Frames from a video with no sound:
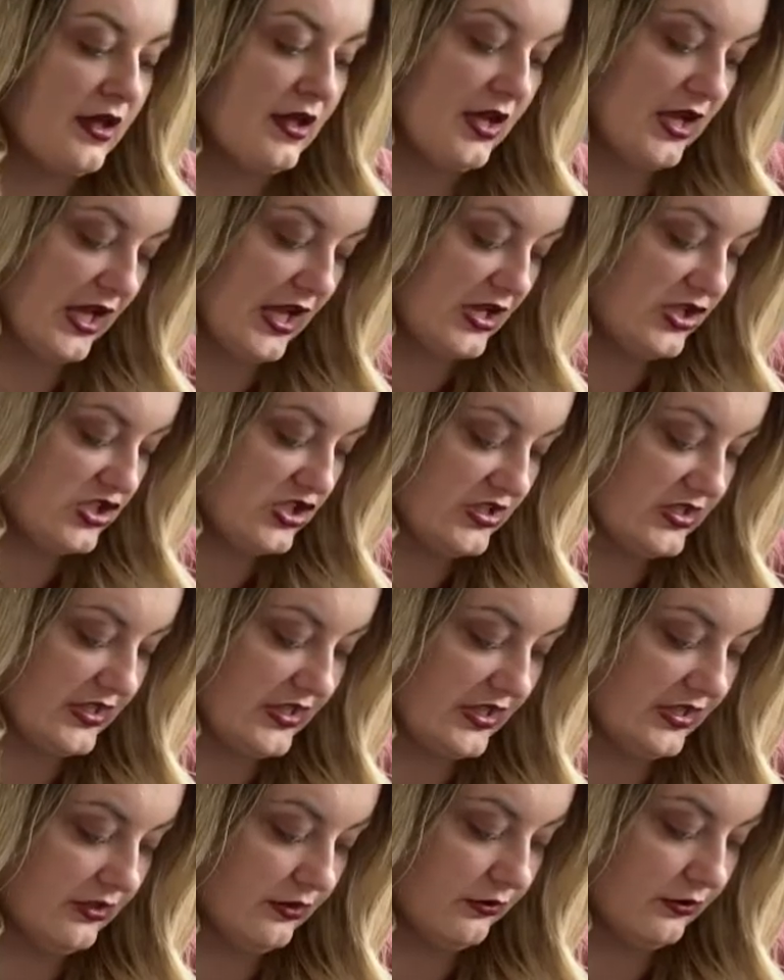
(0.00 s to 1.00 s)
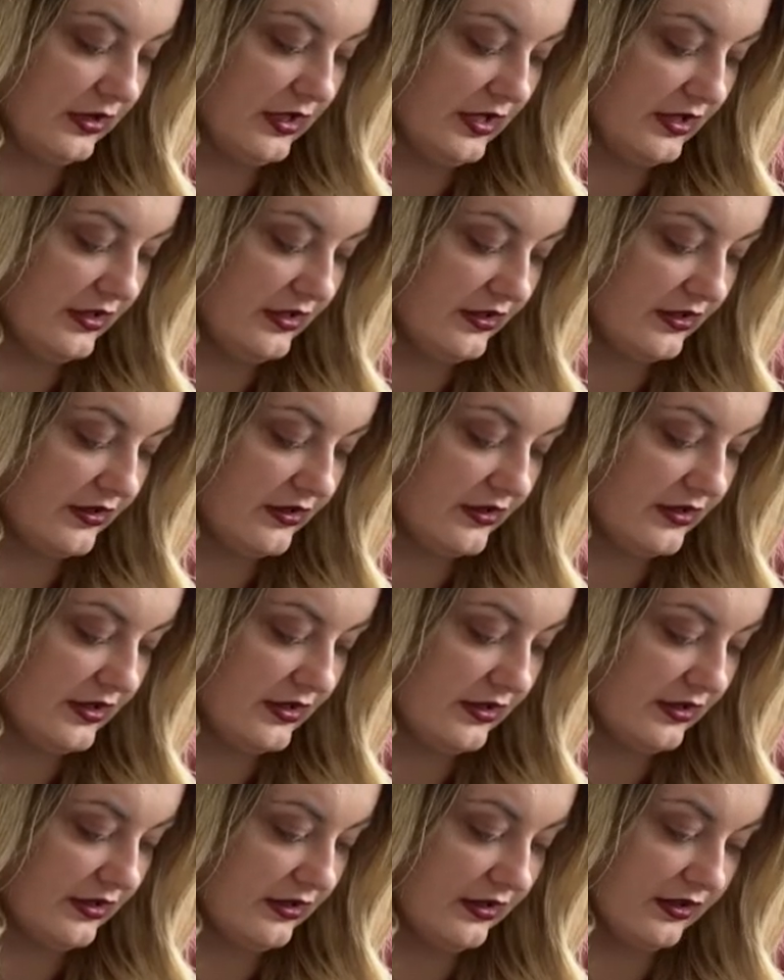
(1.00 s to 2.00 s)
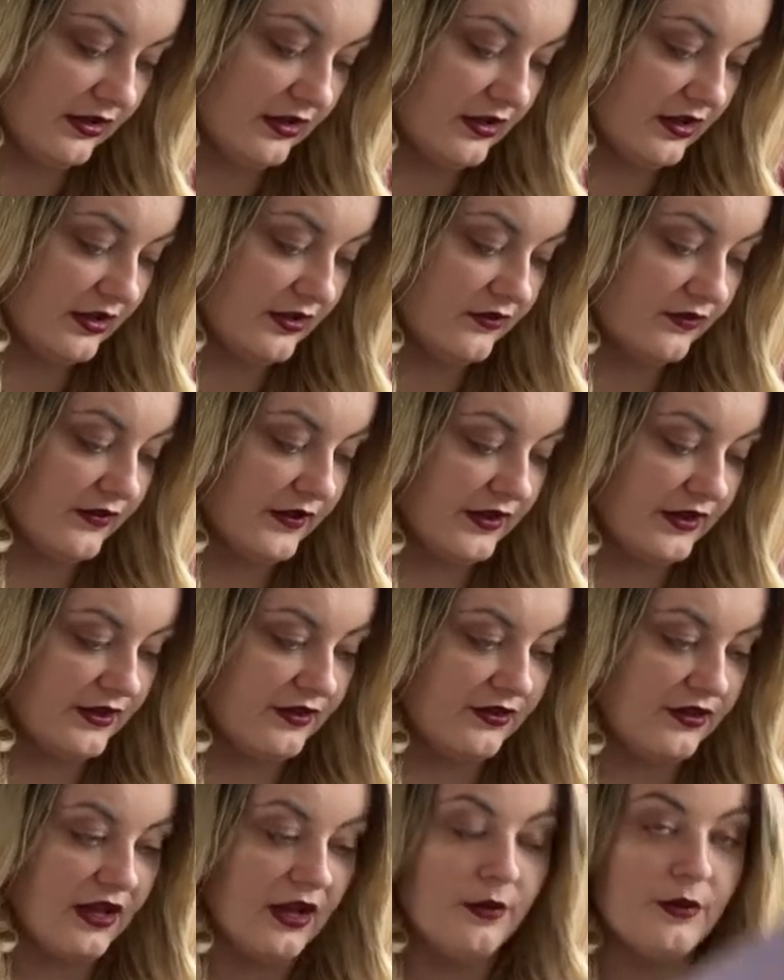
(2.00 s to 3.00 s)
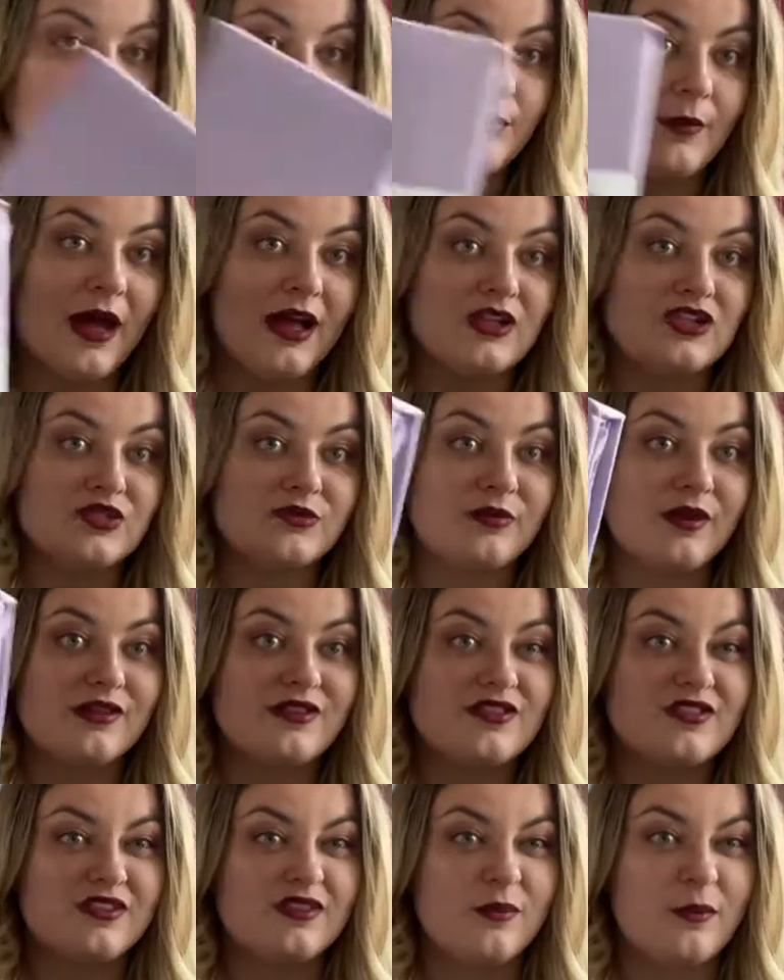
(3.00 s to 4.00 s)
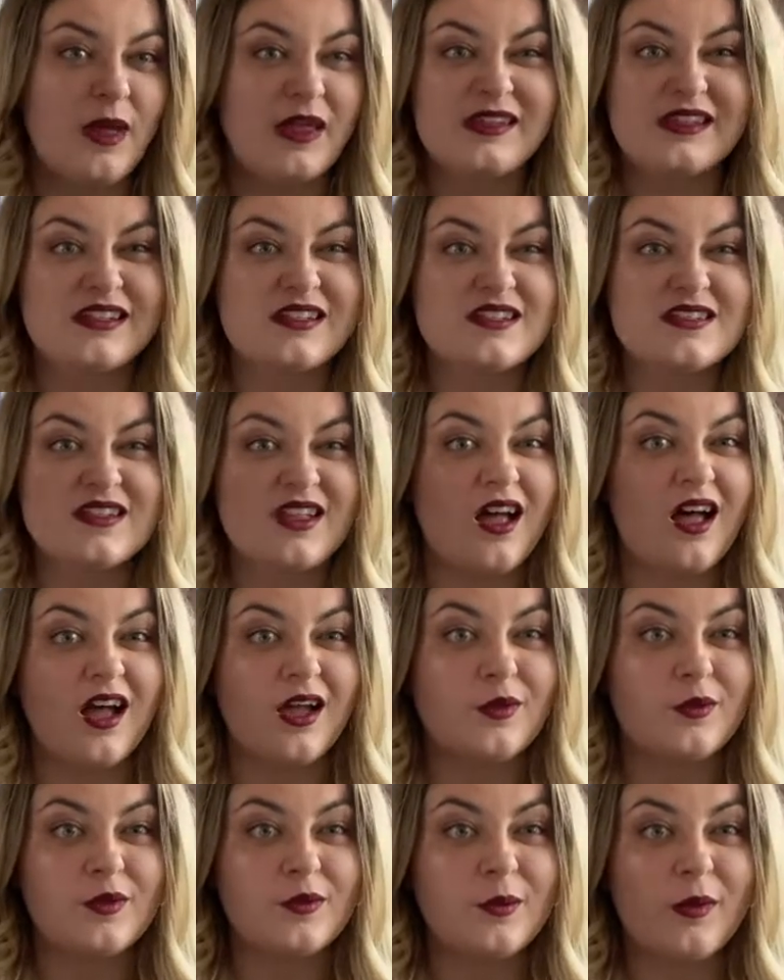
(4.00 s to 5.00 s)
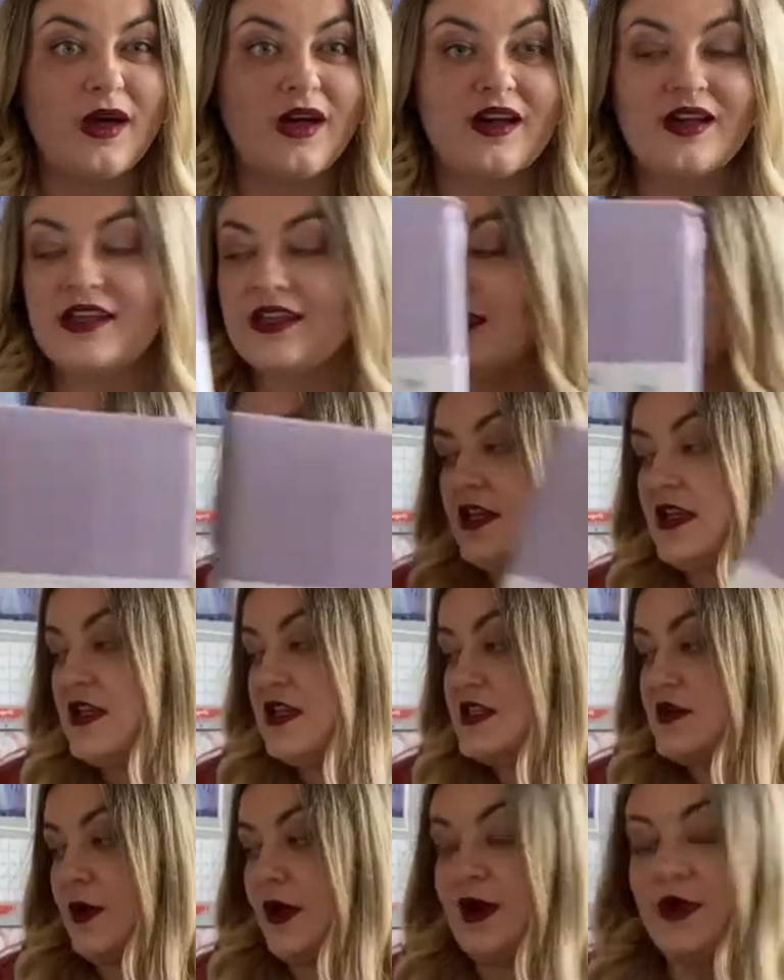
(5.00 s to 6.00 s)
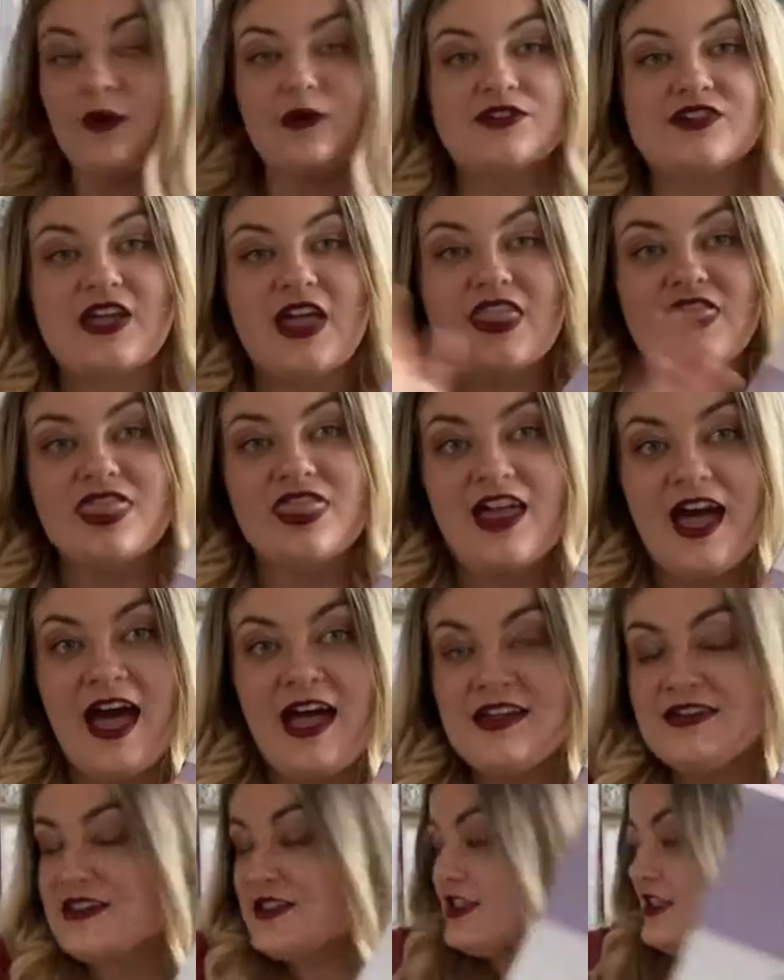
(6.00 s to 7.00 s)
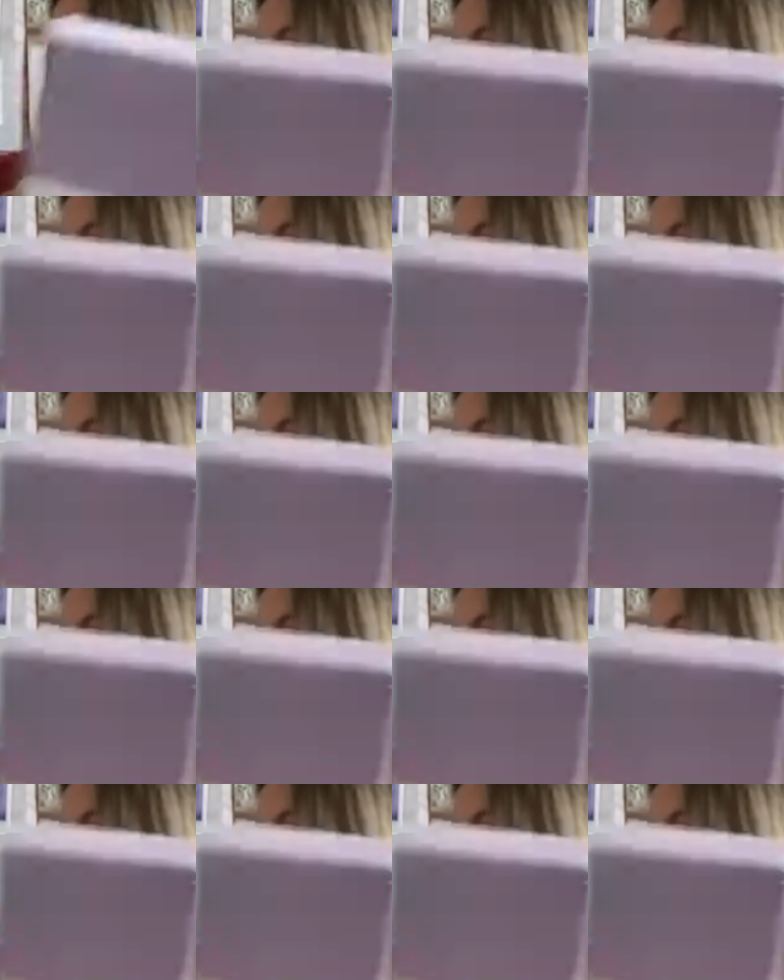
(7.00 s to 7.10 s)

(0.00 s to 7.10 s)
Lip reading: It's just like a little lilac colour. I figured that would match most of the beddings that I would buy. So I got that.